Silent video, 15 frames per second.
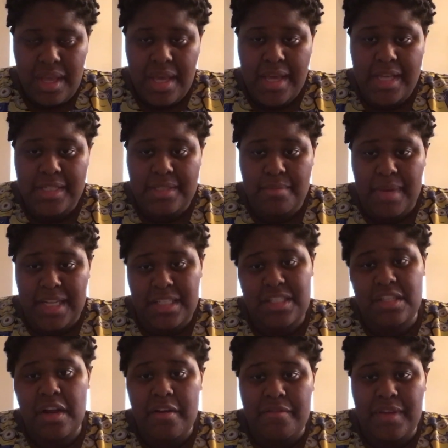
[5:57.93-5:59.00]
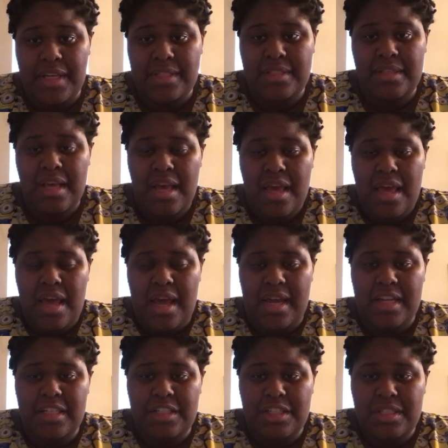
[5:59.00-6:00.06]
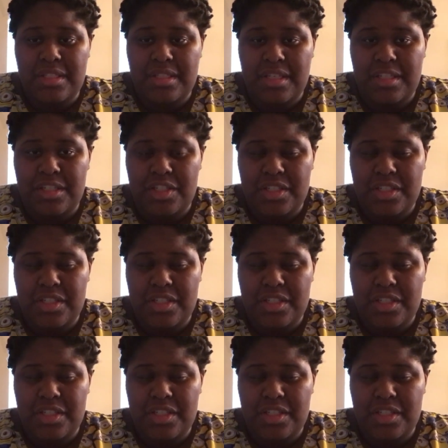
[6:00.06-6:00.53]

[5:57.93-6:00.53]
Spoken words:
It's my cervix, and it's